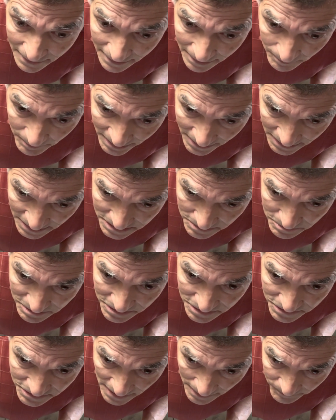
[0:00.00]
because it
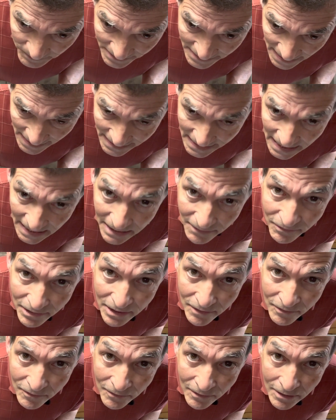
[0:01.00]
was something I got out of
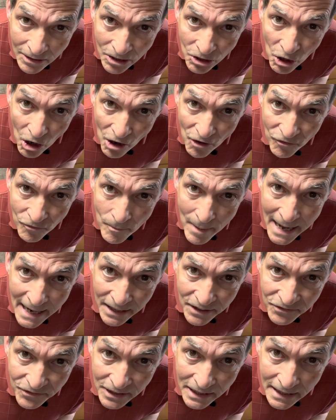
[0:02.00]
a golf
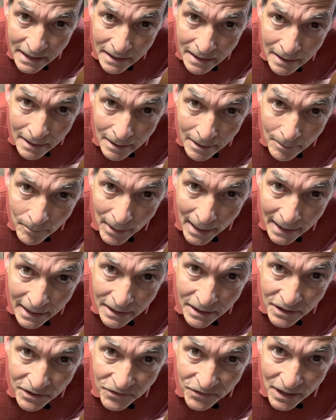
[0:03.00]
magazine back
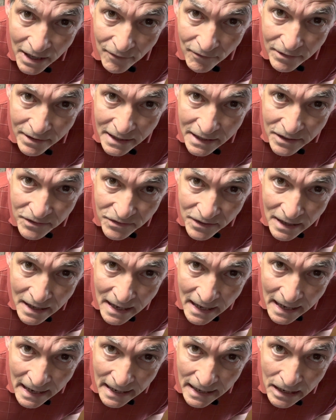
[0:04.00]
in the 70s,
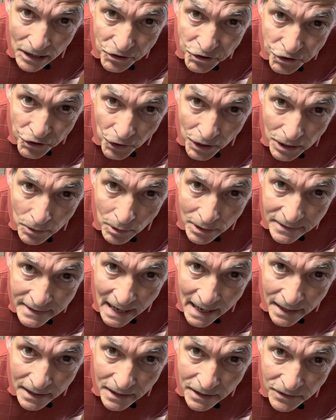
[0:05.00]
and I'll show you what
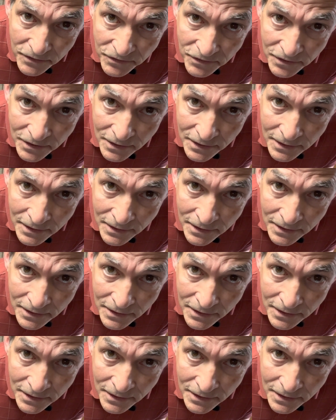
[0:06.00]
that is.